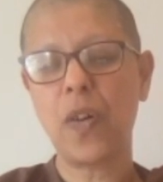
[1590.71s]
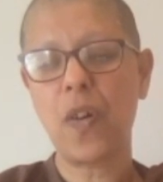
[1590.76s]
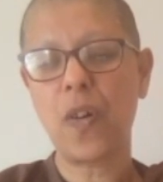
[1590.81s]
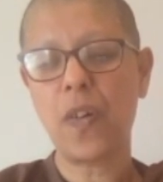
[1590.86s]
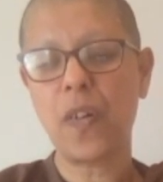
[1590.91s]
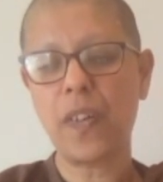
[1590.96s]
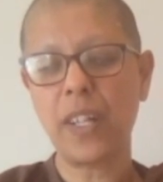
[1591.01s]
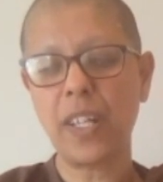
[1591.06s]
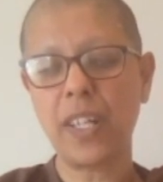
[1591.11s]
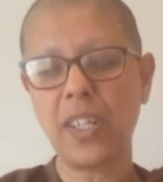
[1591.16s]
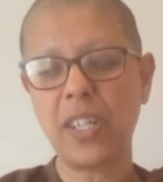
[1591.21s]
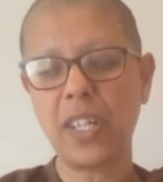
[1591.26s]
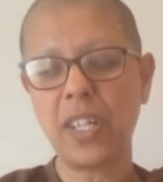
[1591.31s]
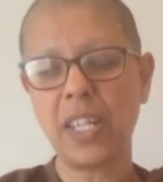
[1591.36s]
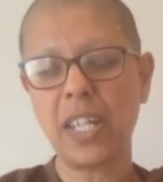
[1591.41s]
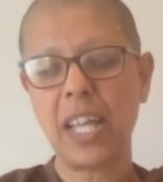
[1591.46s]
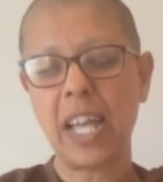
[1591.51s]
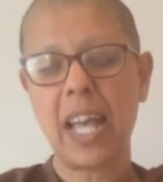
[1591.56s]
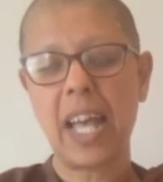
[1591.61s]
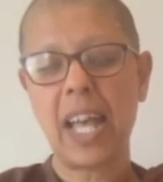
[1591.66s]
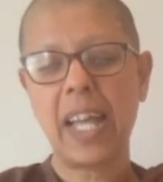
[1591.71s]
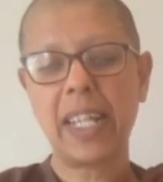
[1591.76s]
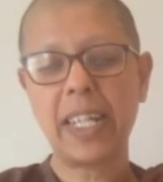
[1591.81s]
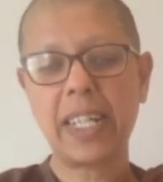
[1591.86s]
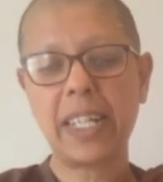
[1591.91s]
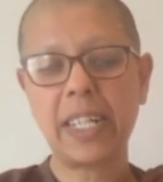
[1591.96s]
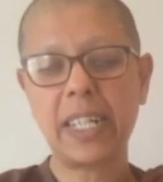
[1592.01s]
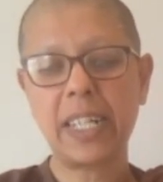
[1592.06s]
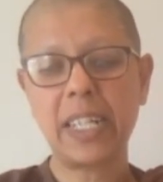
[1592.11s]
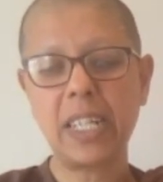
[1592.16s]
origin,
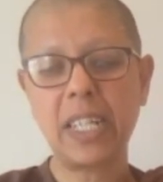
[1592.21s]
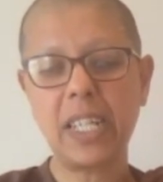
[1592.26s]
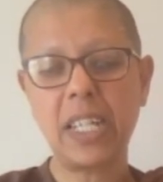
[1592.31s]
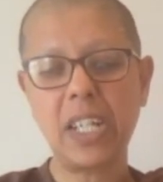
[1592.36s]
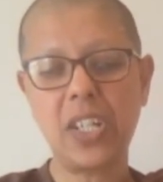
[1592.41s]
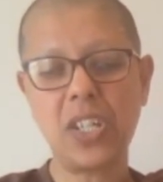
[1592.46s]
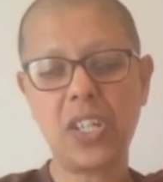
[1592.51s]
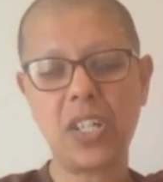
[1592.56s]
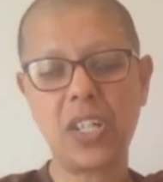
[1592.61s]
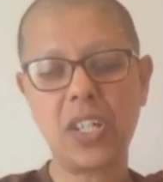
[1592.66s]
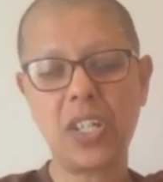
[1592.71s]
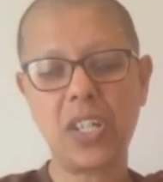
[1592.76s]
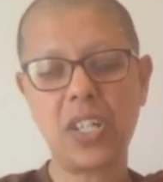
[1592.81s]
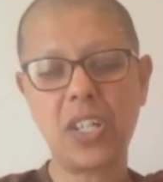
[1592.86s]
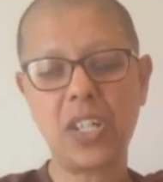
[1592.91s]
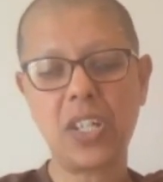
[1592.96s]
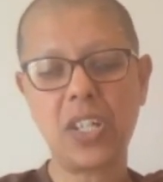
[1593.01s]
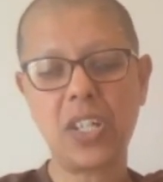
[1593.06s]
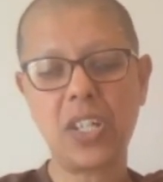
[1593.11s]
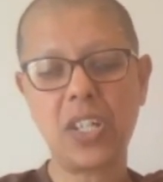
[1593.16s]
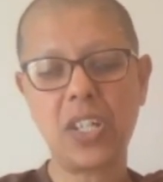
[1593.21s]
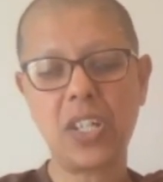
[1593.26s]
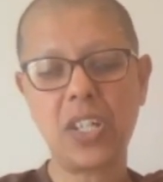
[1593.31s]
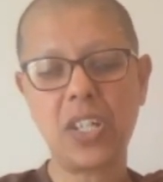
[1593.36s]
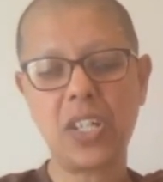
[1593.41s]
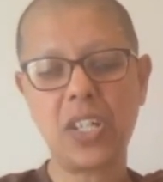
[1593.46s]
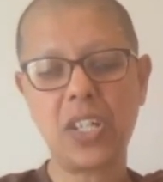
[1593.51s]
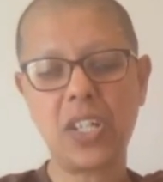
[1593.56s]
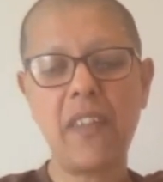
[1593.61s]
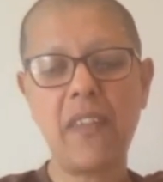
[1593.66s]
and condition for
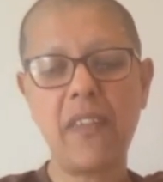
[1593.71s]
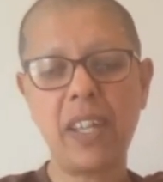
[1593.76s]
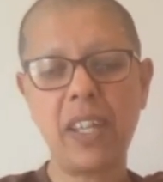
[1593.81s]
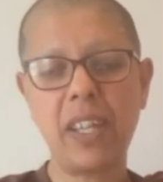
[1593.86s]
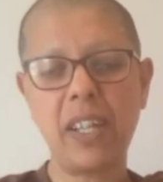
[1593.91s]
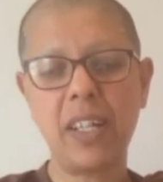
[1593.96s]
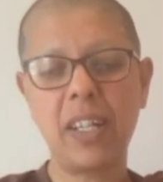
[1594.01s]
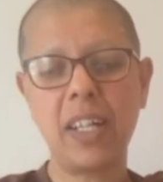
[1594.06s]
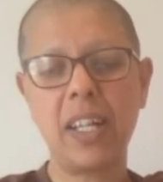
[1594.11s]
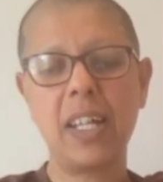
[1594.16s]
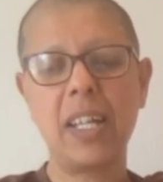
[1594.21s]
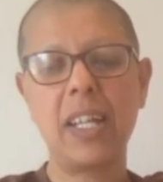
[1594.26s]
craving,